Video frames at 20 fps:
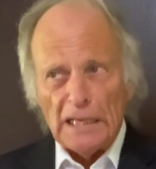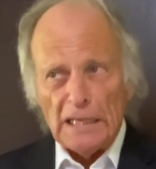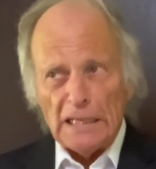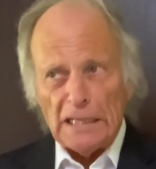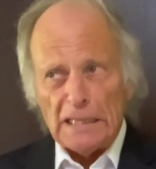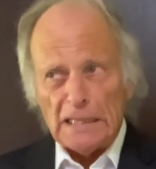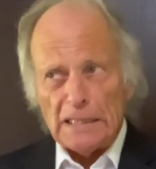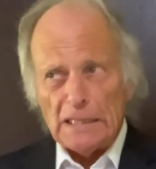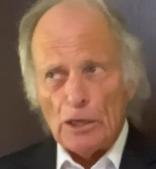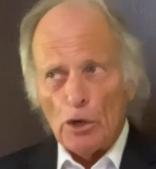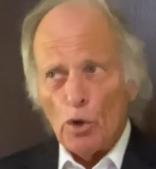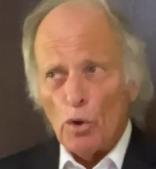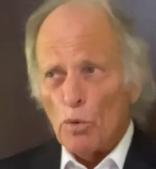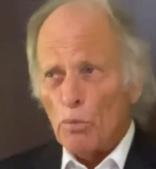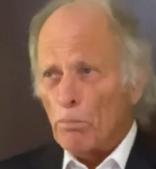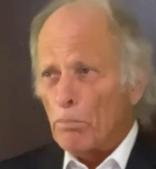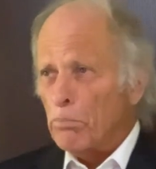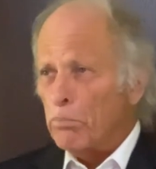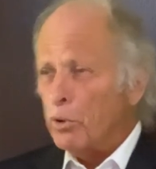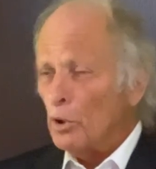You
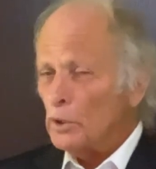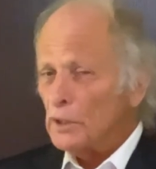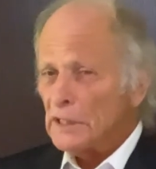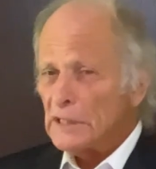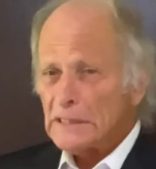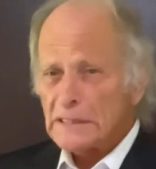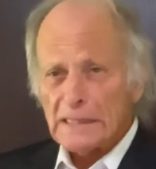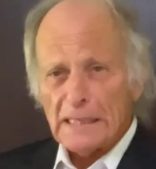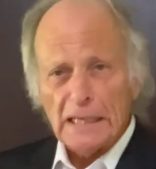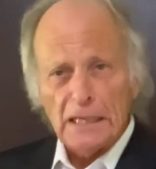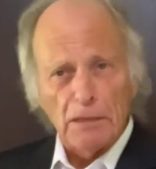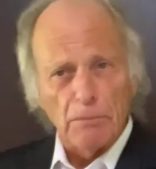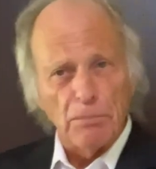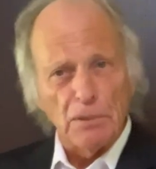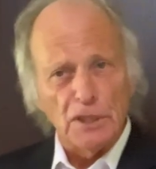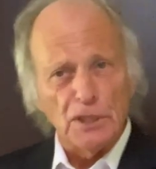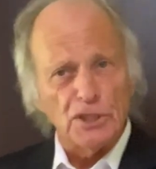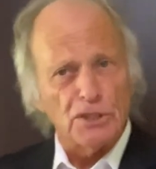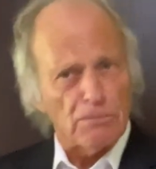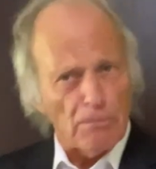know, bullies need to
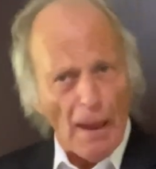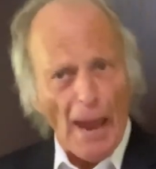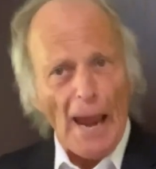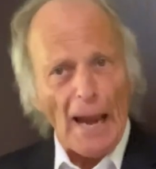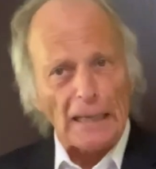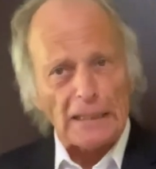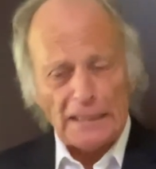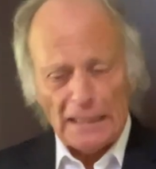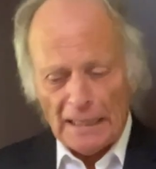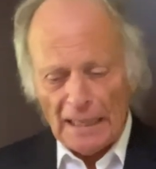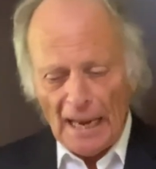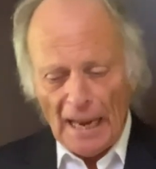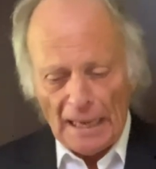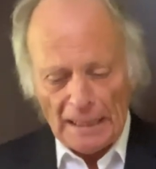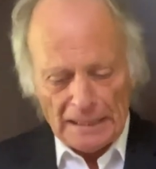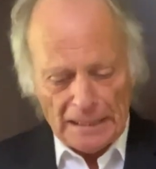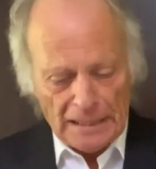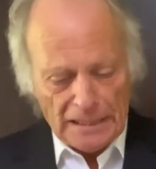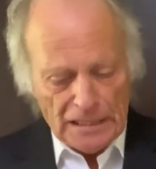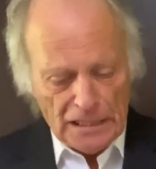be smacked.
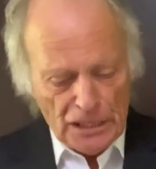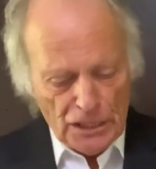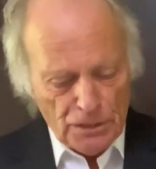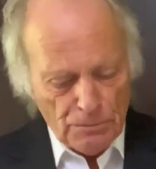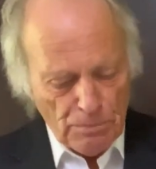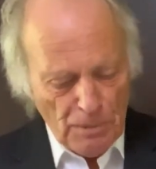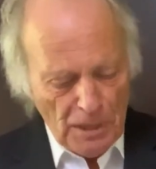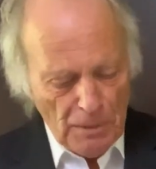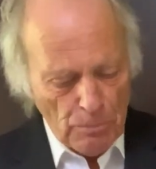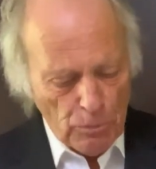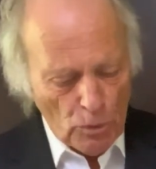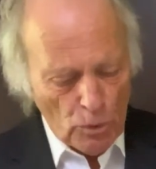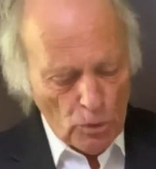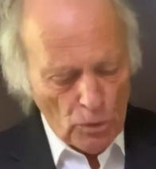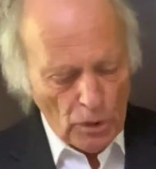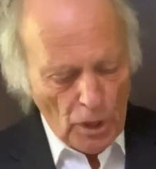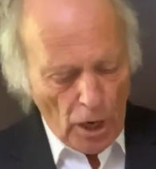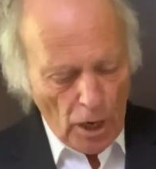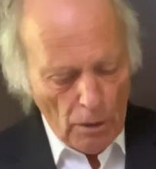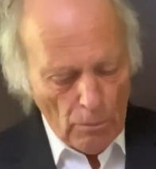And these
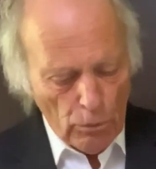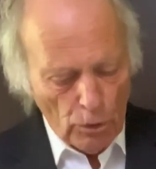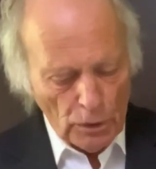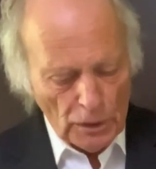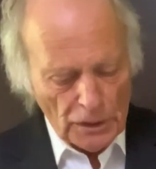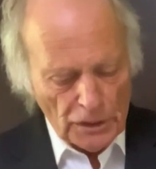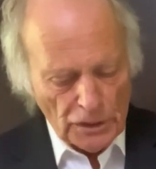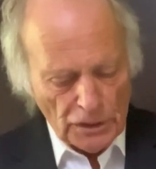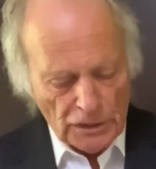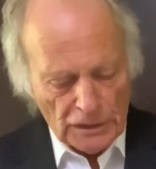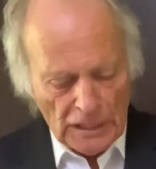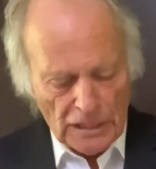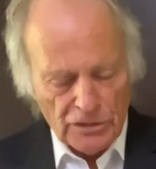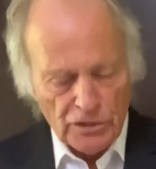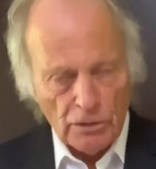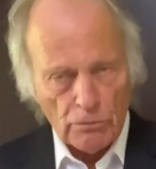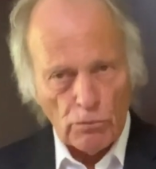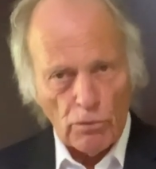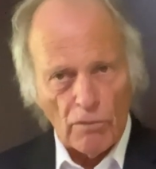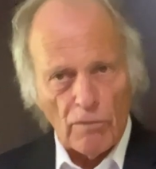people are bullies. Is
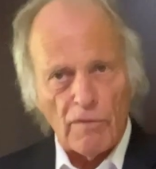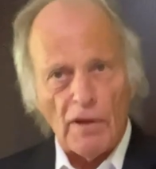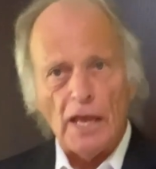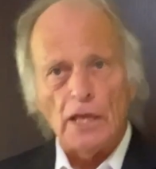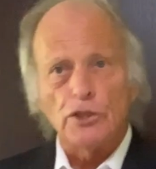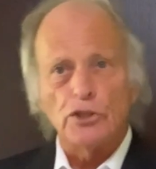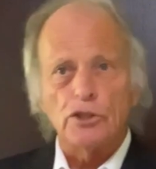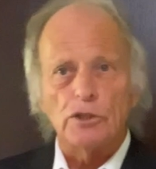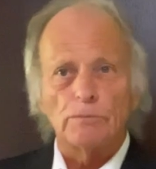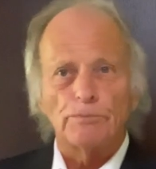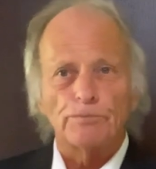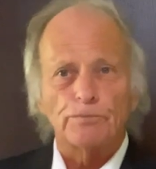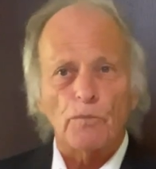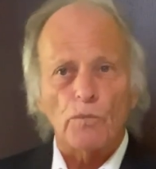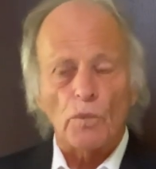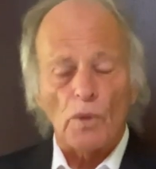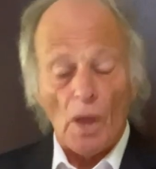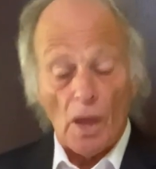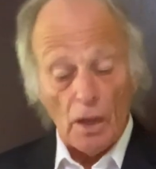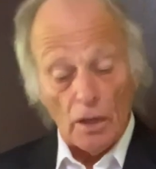it revenge?
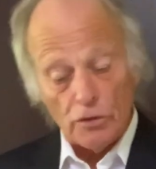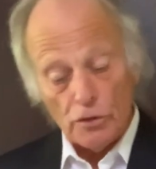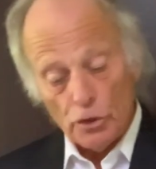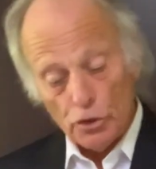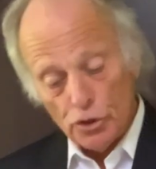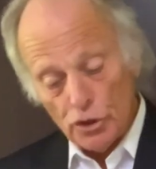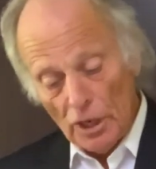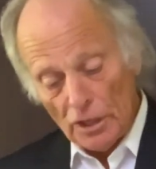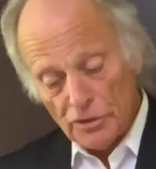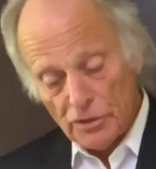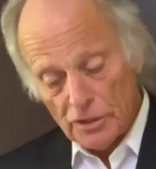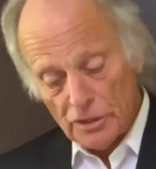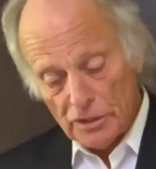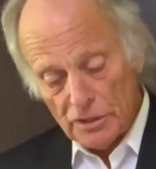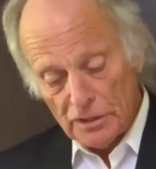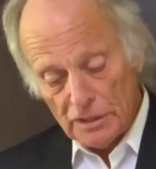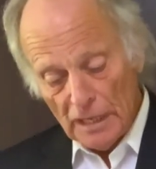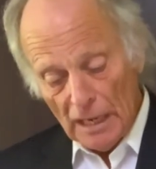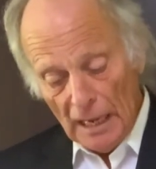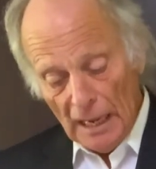Is it
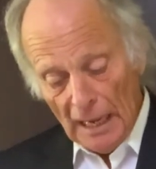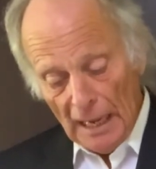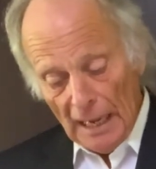justice?